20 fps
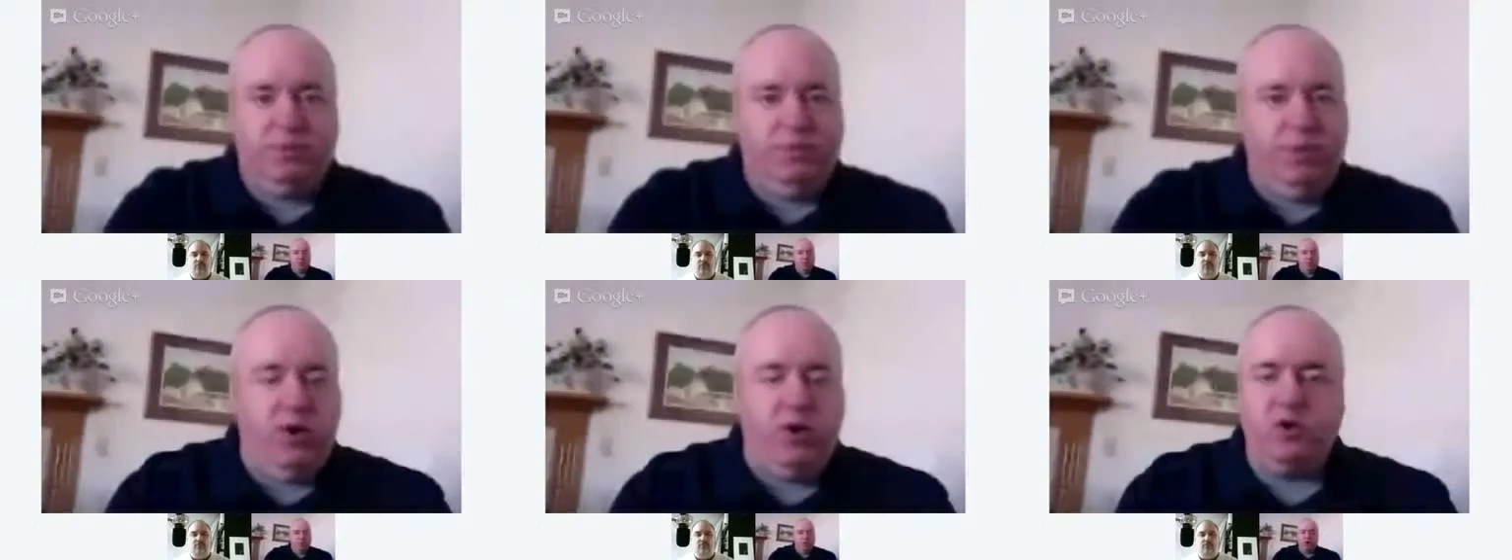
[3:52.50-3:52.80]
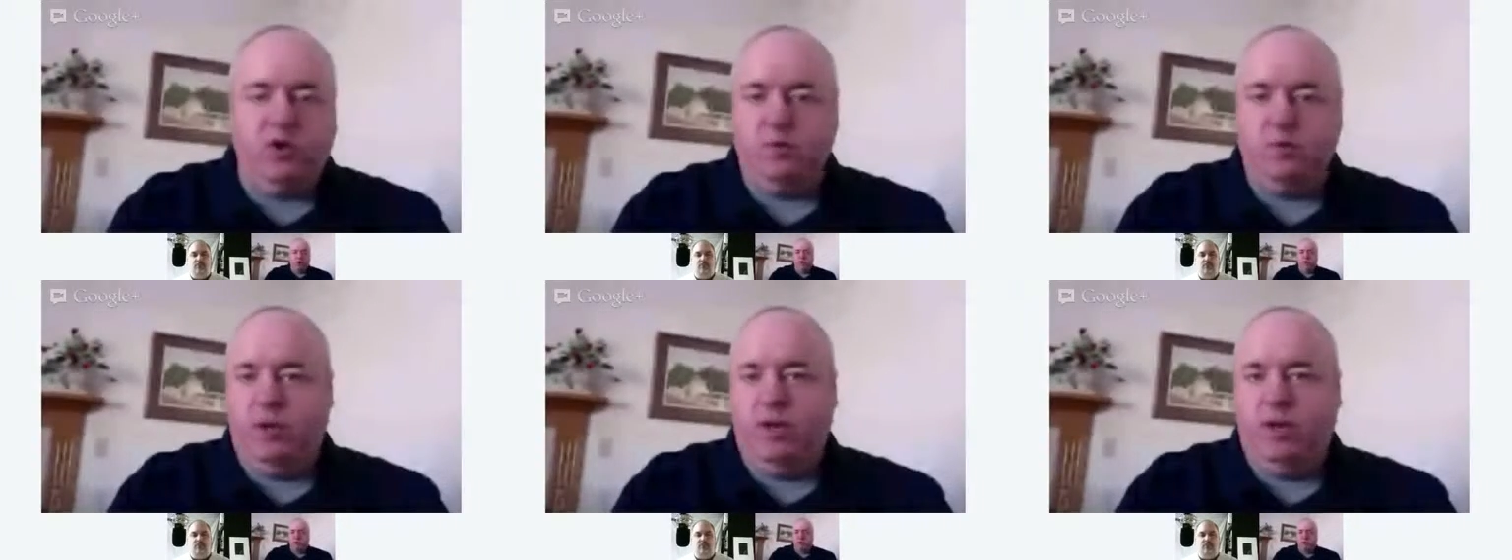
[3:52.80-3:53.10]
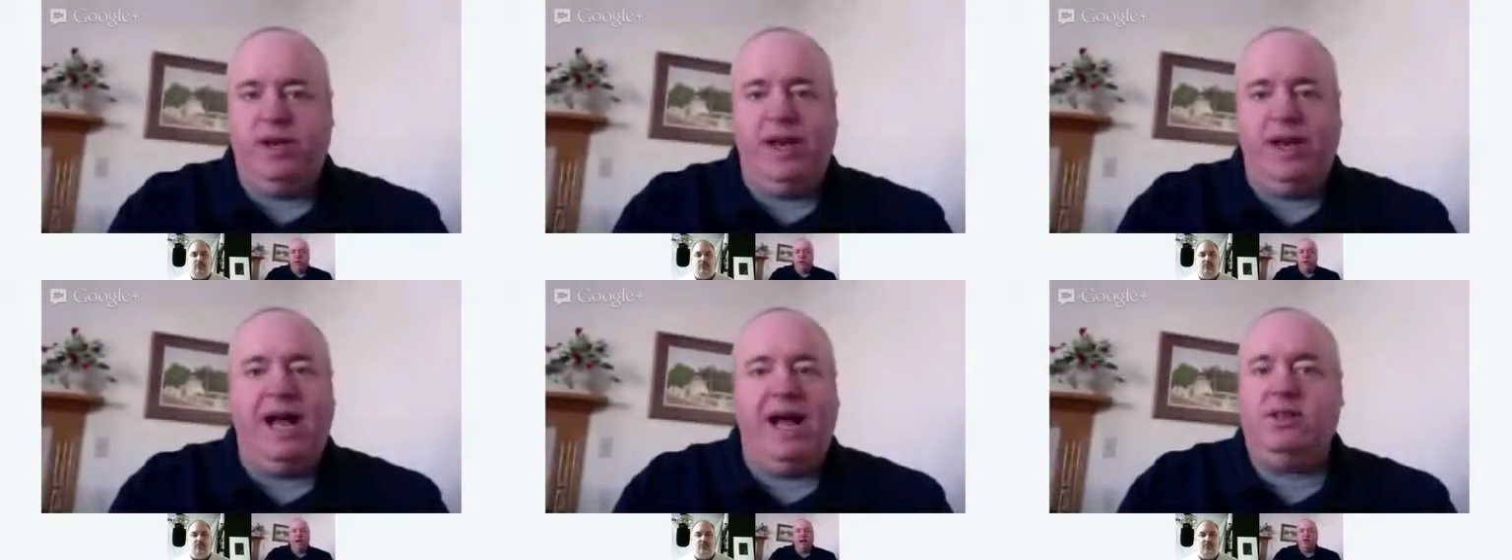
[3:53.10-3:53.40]
in post,
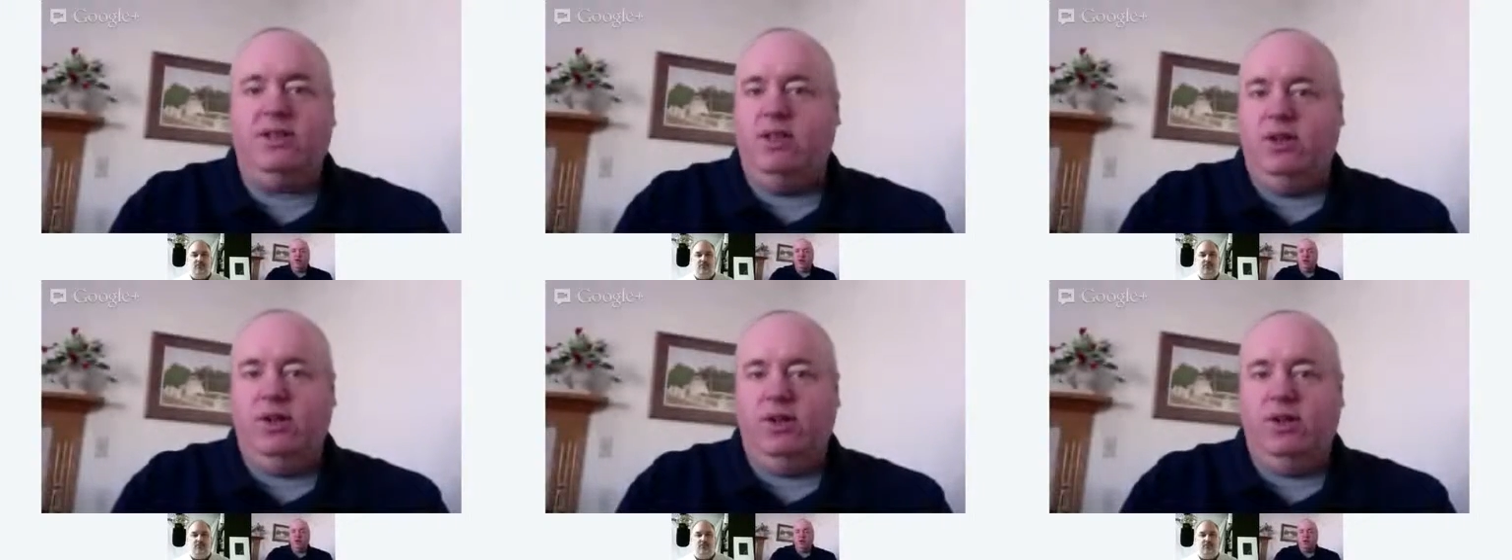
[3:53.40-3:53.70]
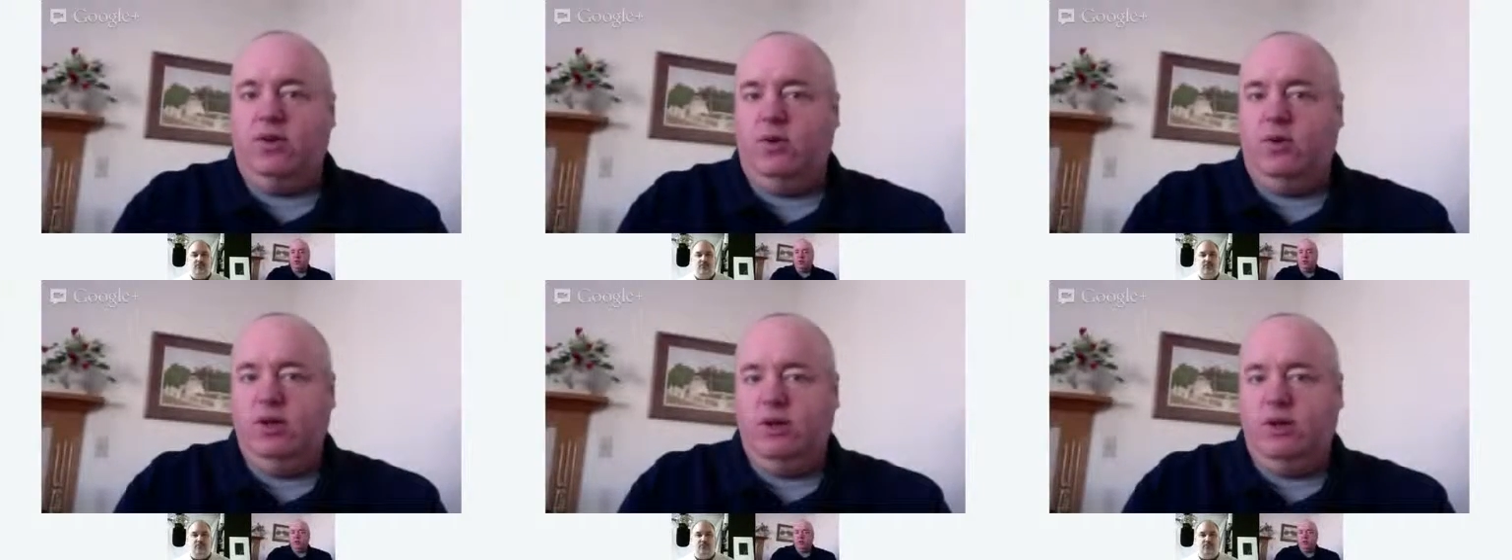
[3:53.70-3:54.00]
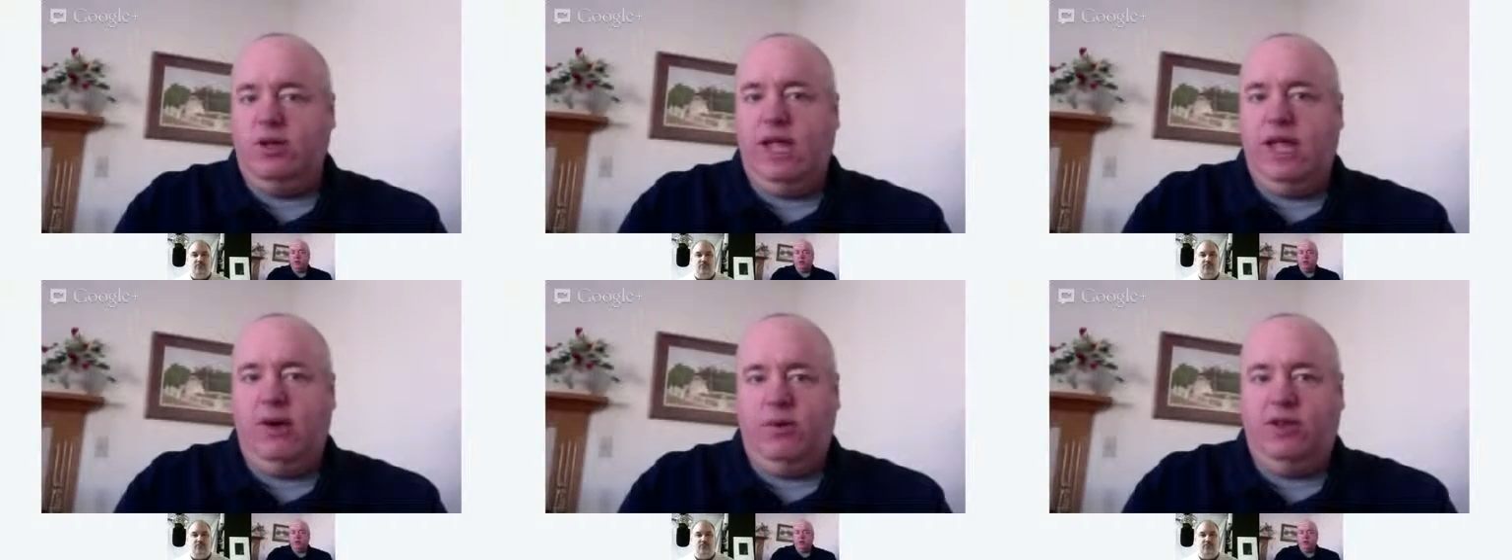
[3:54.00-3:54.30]
but not to the degree
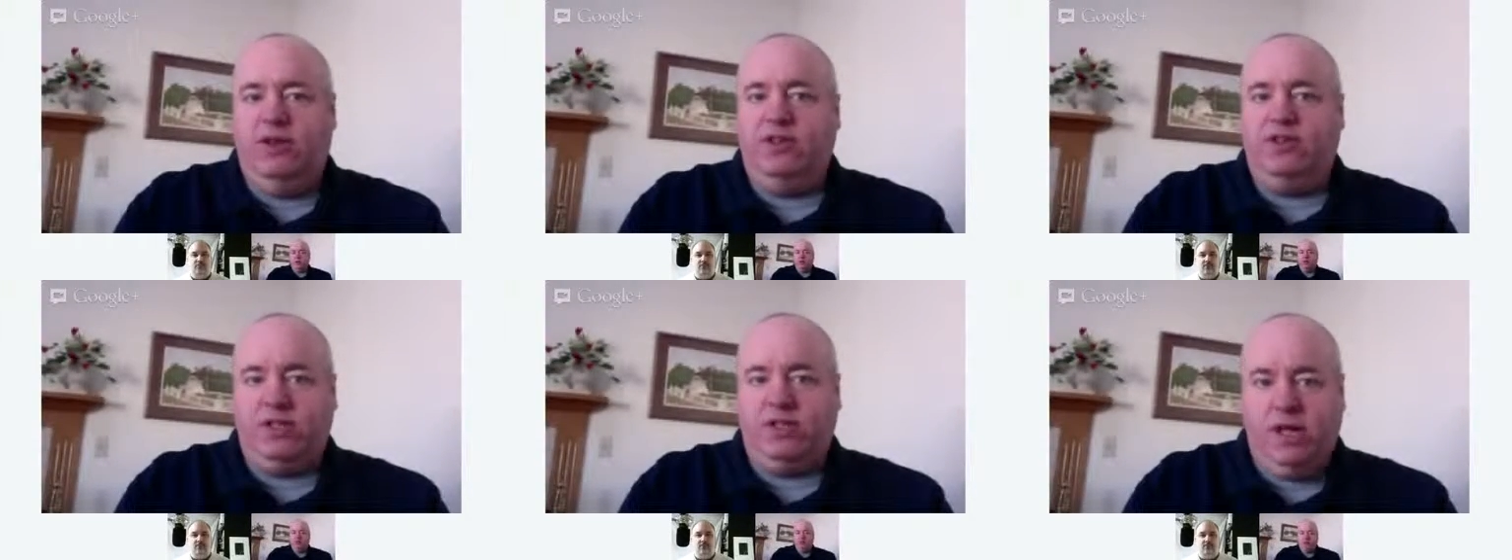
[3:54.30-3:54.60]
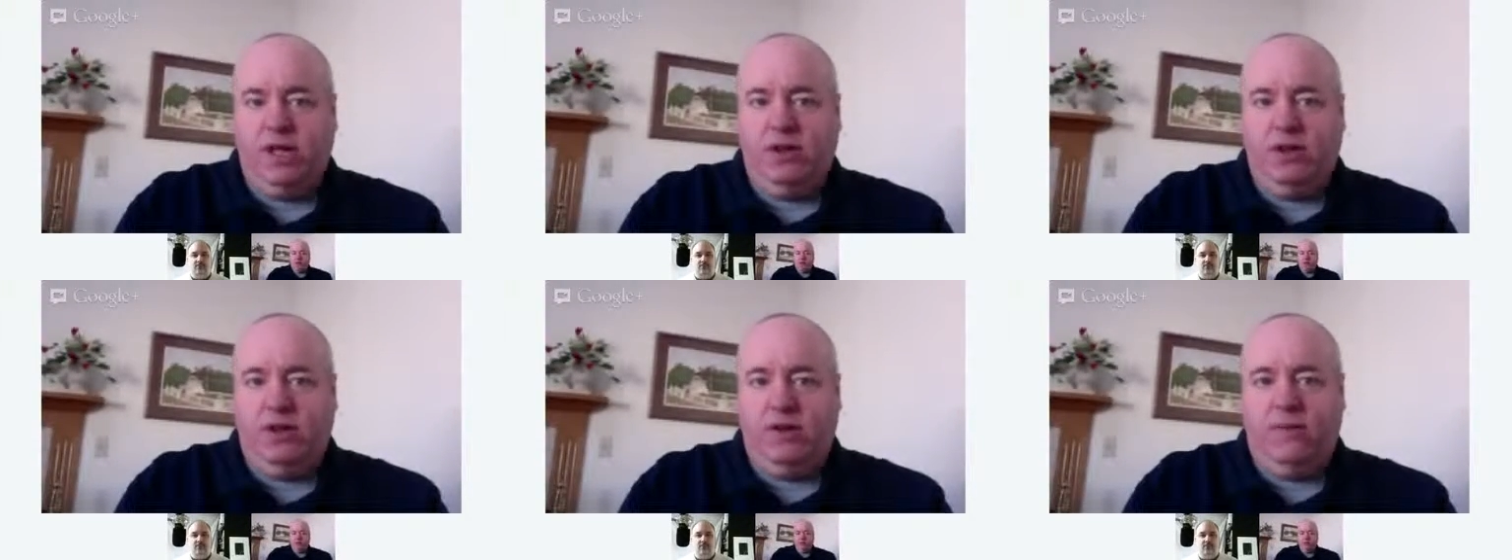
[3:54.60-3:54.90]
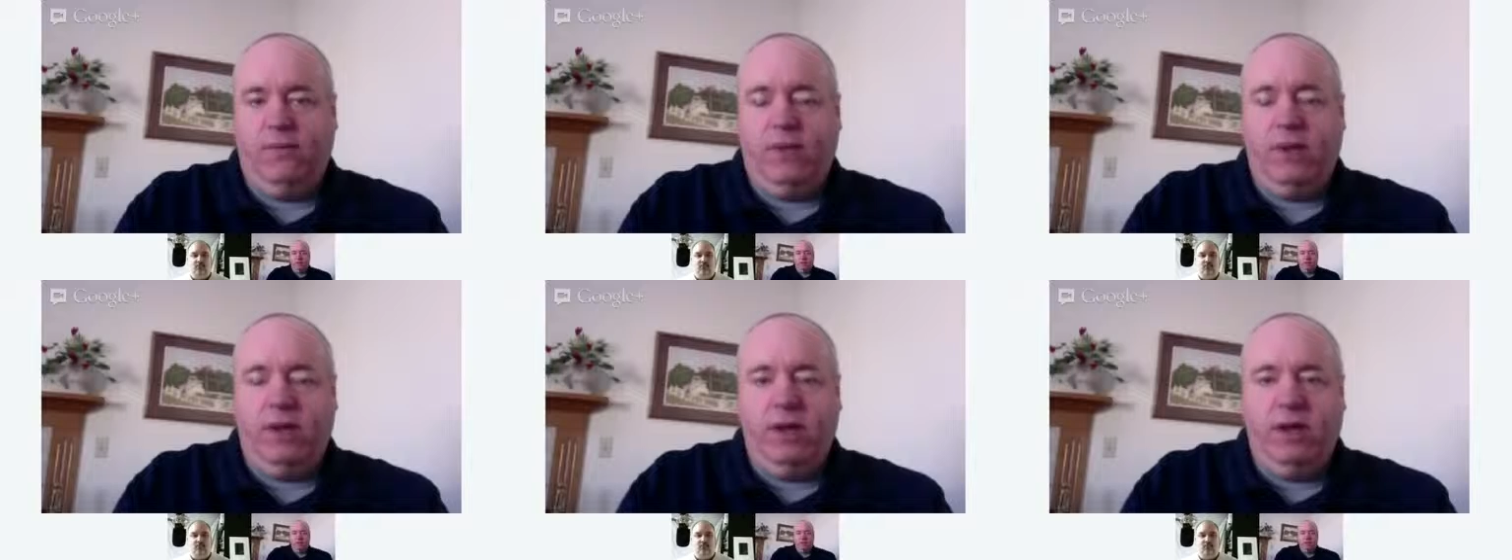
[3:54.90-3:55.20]
you can with a still.